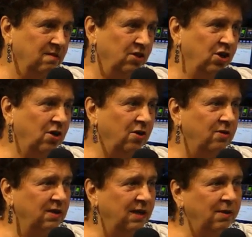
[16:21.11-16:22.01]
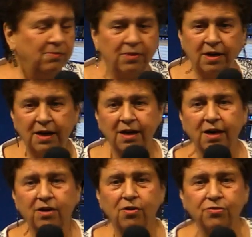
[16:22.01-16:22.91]
you know, and then they got
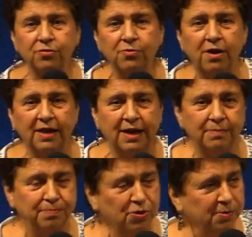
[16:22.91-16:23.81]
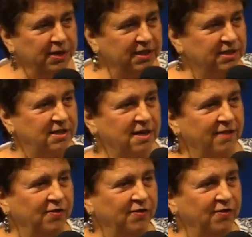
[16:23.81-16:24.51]
to go through all that puberty stuff,